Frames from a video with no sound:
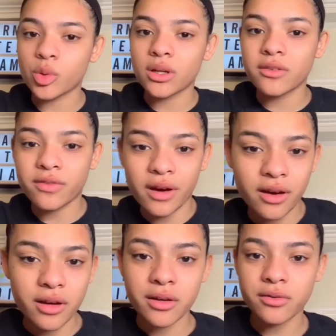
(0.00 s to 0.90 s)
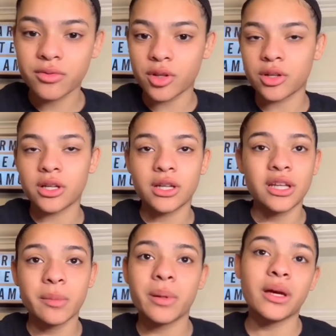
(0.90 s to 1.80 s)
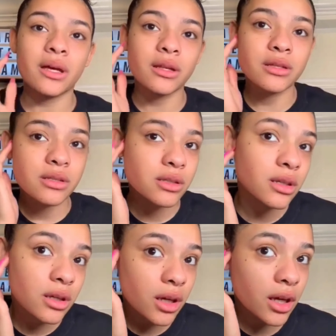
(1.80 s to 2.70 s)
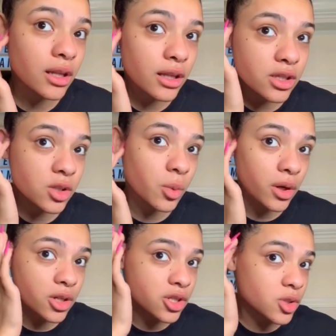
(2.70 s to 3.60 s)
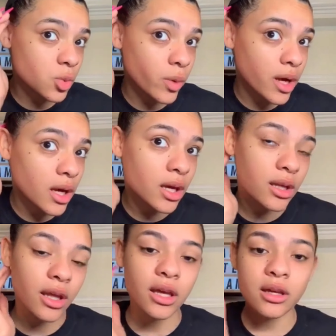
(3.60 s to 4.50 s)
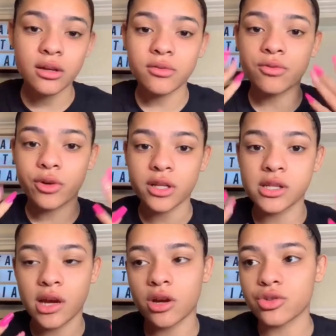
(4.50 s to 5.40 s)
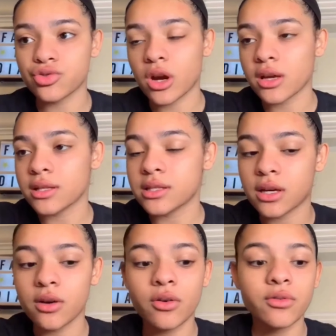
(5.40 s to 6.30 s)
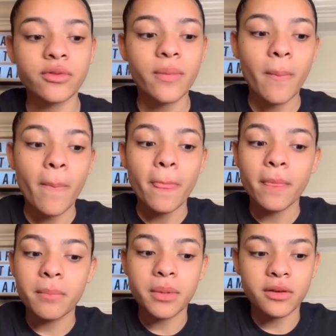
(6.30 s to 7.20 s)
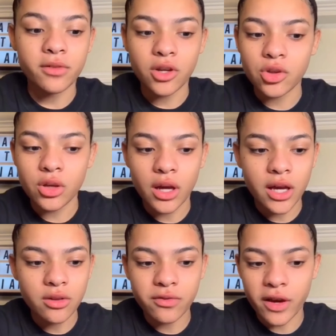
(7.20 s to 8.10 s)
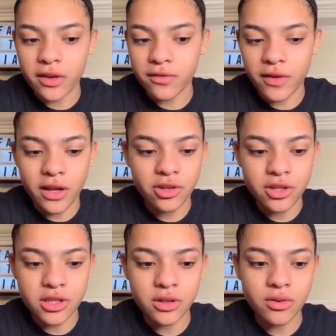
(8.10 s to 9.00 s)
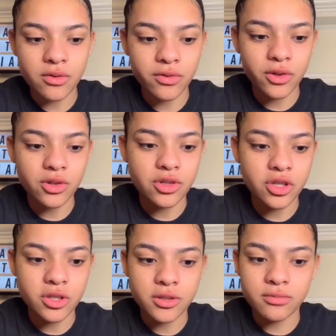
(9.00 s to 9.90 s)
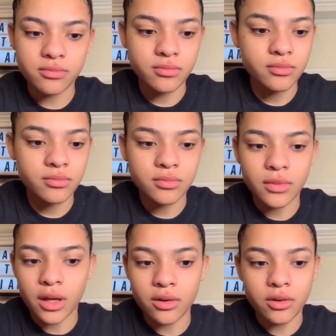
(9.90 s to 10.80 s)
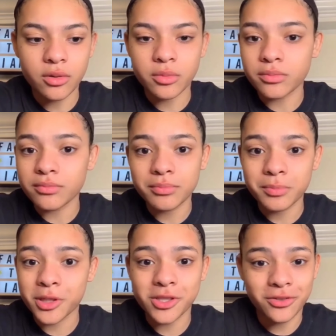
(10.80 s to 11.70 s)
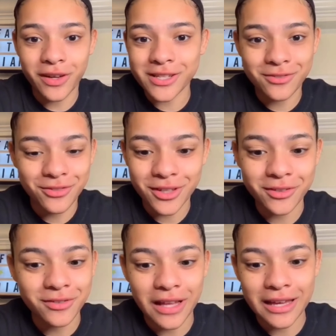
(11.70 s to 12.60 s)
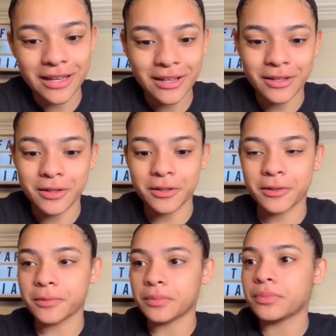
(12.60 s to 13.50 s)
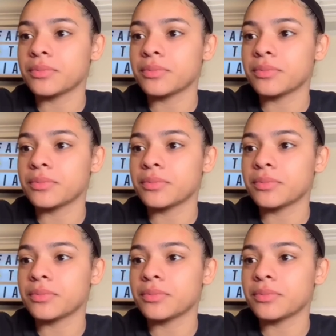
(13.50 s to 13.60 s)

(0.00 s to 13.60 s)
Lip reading: 25, 30, it depends, unless you want to just wait like for it to air dry itself. But if not, you could either fan yourself or just, I don't know, put your face in front of like a